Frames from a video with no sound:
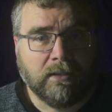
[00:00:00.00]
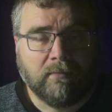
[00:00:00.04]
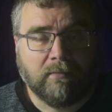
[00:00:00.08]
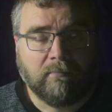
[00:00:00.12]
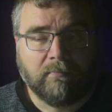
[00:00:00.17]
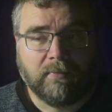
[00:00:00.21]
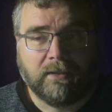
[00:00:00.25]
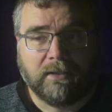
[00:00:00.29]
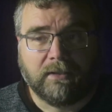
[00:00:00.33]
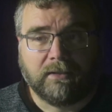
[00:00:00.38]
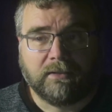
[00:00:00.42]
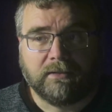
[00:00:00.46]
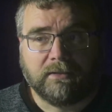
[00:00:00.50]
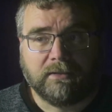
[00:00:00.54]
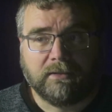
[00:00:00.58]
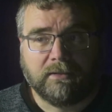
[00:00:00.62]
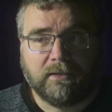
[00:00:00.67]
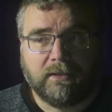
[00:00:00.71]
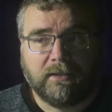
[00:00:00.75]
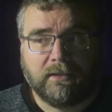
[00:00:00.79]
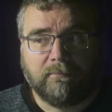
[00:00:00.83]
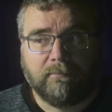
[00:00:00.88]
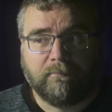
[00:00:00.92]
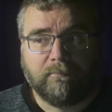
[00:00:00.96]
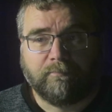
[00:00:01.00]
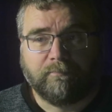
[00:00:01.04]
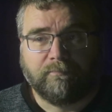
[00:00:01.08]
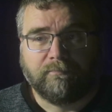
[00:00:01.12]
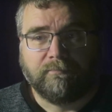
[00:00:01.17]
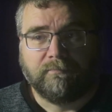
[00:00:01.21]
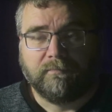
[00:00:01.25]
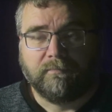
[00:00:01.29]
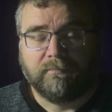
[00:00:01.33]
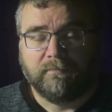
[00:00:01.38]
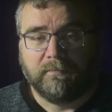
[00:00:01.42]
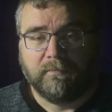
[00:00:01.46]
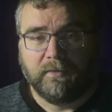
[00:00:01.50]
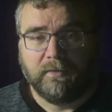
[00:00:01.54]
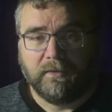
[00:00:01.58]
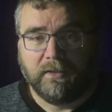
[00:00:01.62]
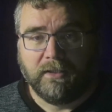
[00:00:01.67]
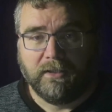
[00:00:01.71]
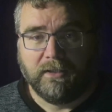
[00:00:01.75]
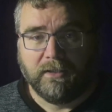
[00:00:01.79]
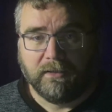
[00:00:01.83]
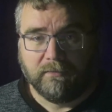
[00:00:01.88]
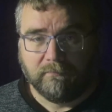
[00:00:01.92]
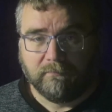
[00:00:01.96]
But um,
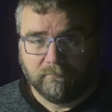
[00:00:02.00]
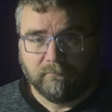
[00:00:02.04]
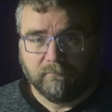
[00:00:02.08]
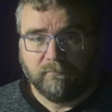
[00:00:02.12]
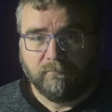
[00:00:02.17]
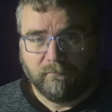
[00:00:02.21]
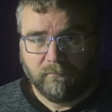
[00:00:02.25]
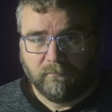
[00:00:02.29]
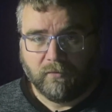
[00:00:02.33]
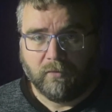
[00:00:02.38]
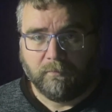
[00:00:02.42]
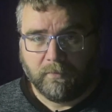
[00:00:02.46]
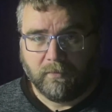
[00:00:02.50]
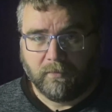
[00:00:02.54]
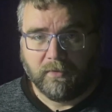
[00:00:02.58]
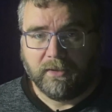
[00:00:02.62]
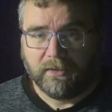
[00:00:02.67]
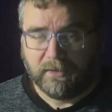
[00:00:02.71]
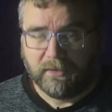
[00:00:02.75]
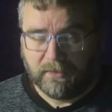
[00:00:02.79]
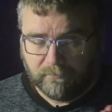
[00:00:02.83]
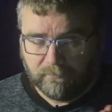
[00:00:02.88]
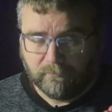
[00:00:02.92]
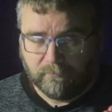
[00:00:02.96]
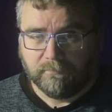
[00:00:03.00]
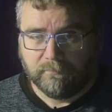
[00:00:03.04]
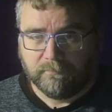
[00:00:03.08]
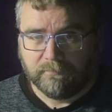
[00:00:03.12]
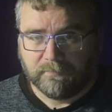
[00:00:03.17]
getting in from the ground level,